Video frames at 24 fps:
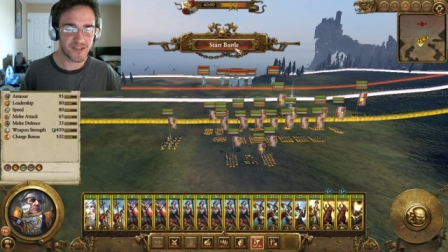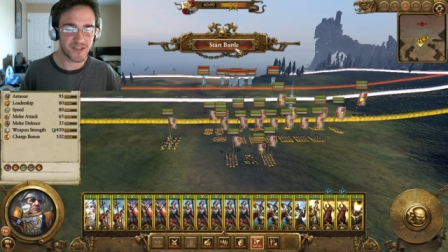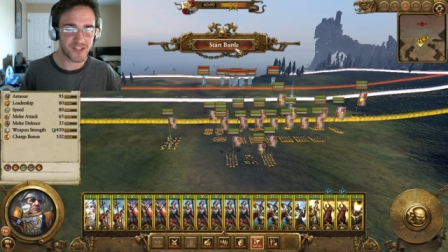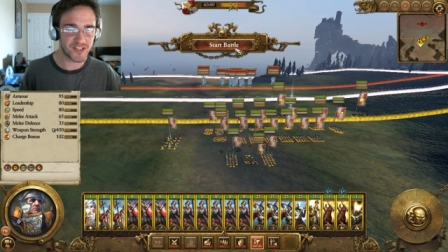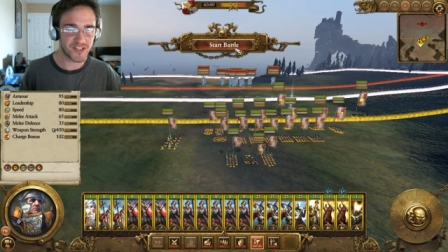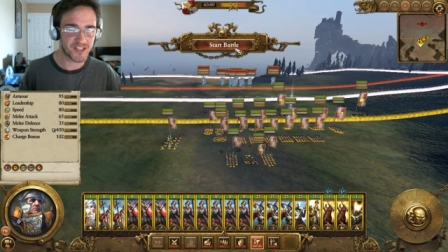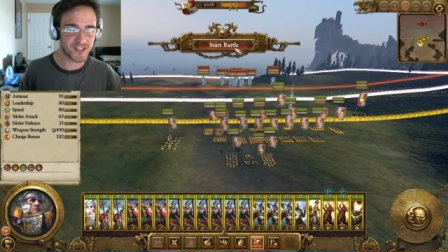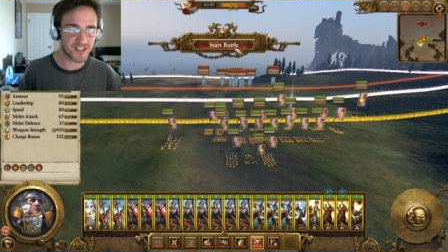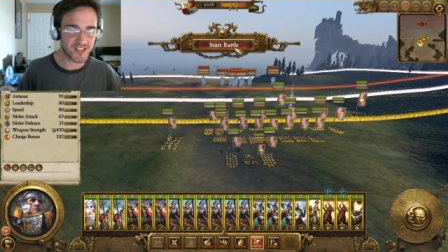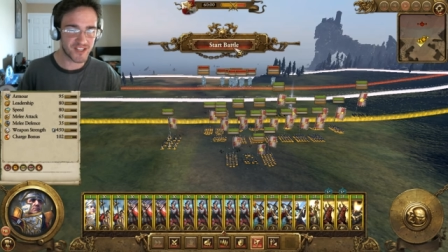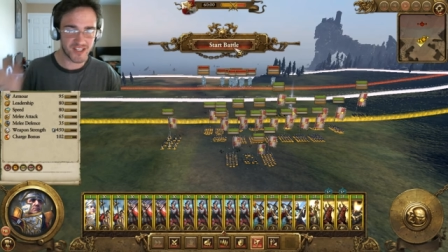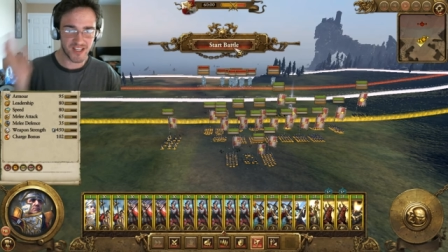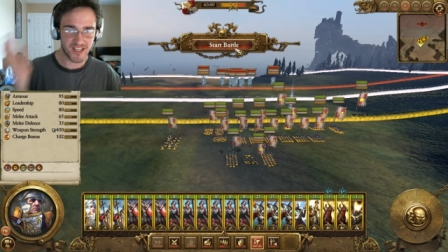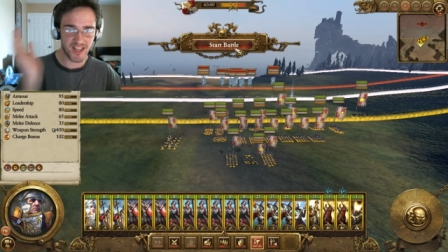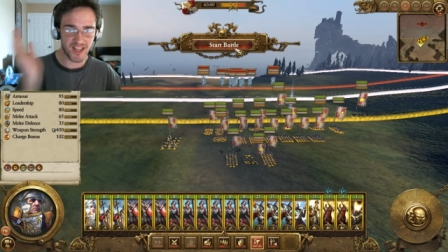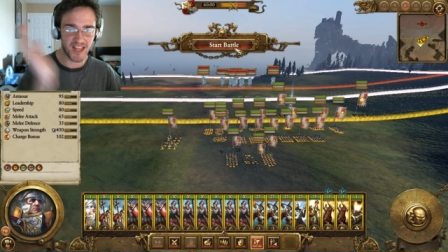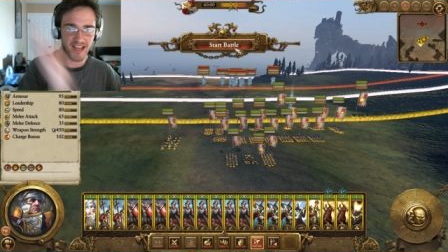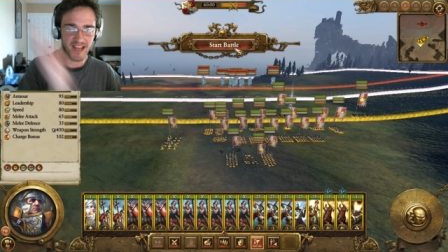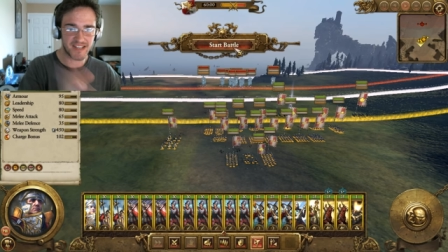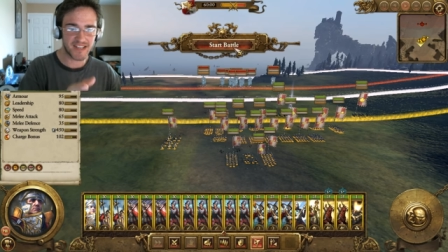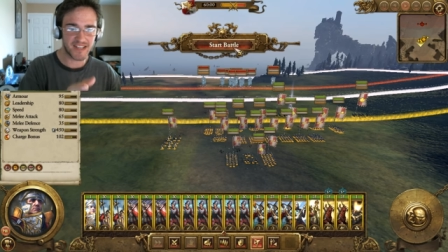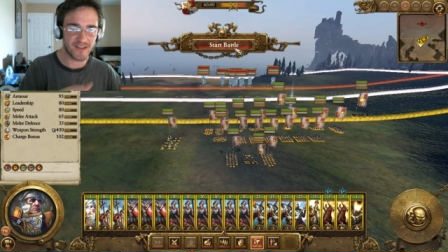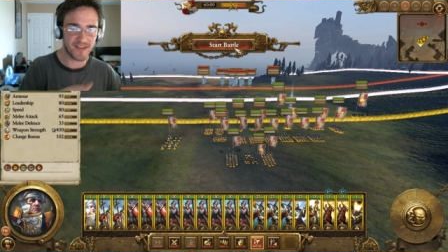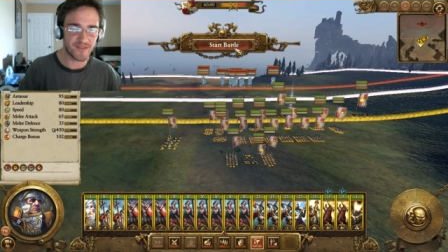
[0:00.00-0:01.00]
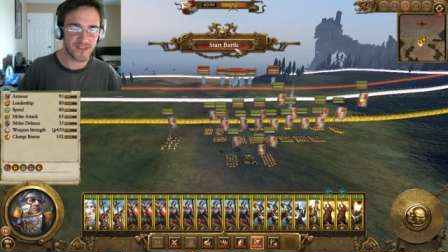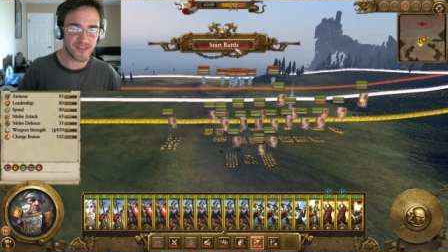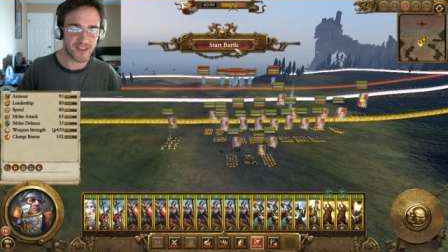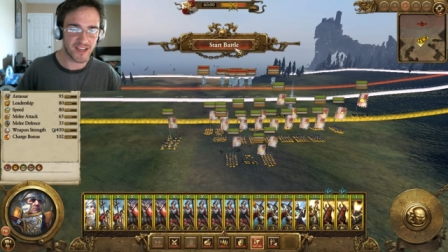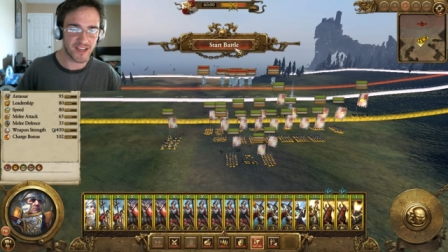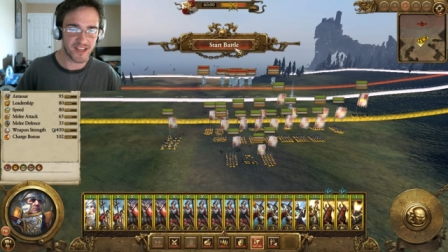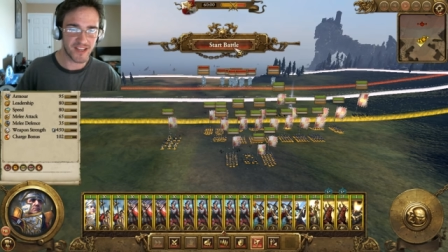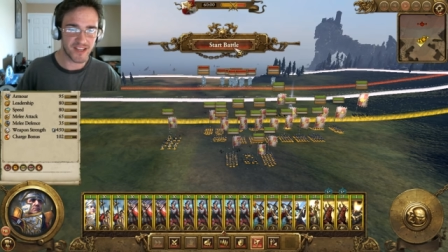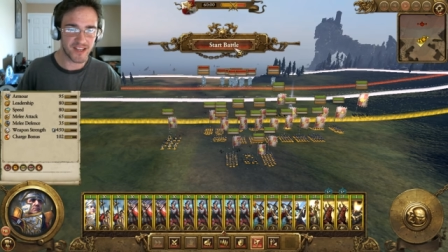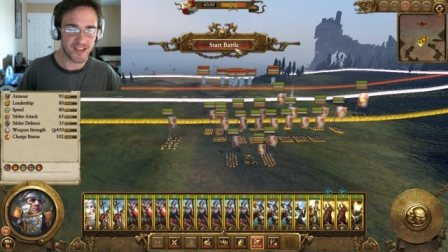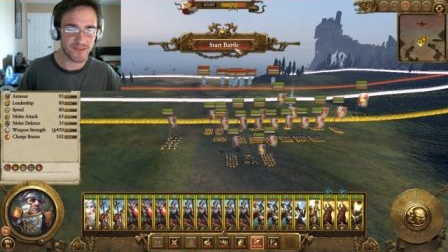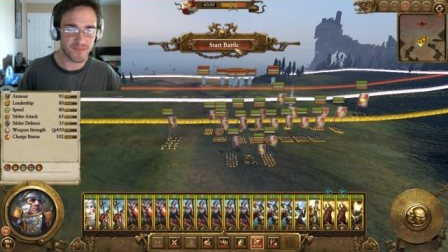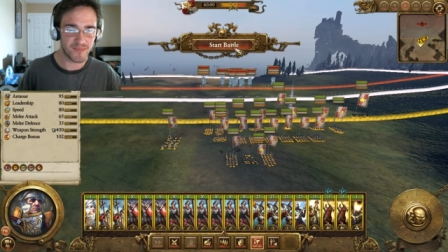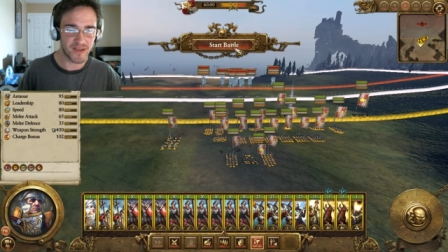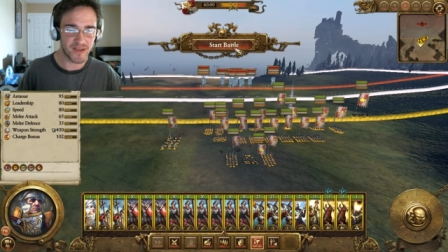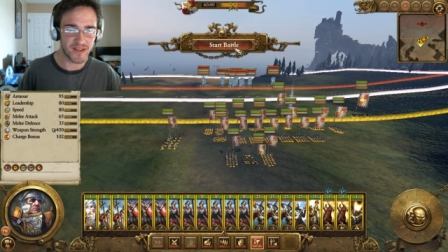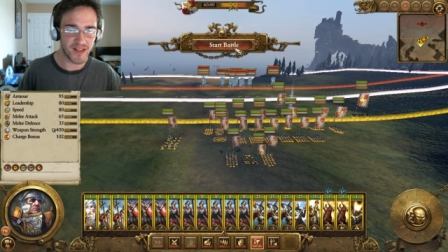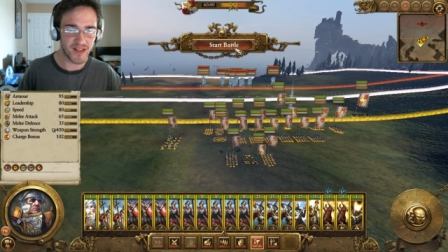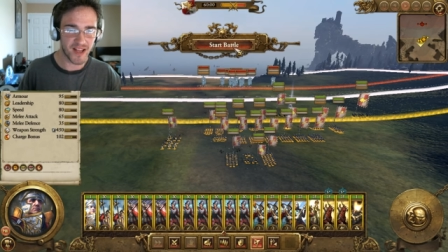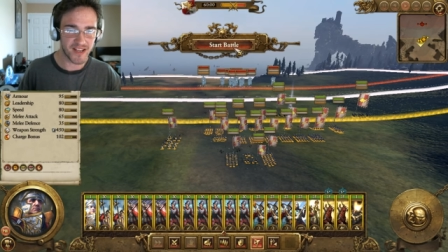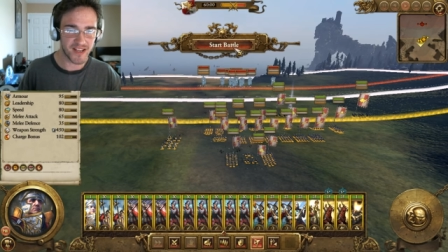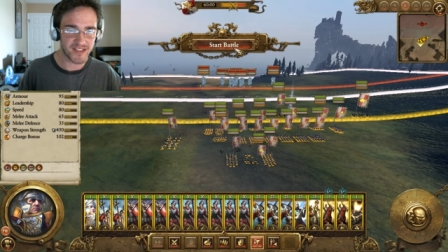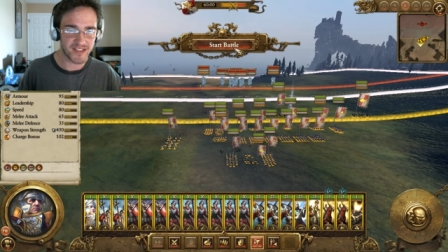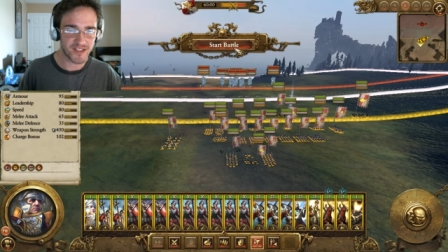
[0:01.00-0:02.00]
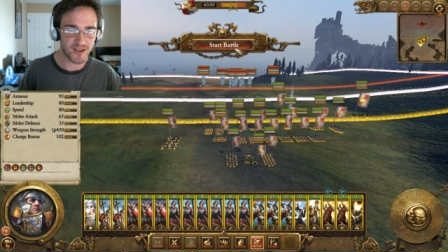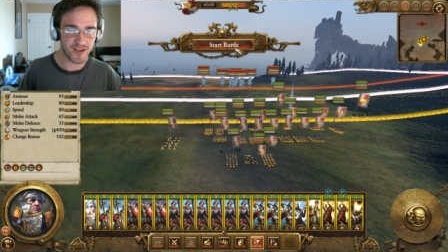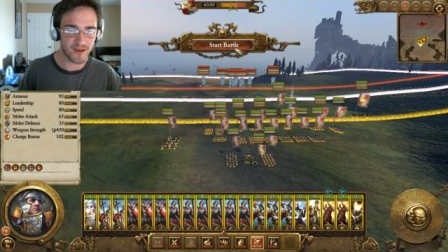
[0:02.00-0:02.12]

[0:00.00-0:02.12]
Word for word: but just select everything and then be like,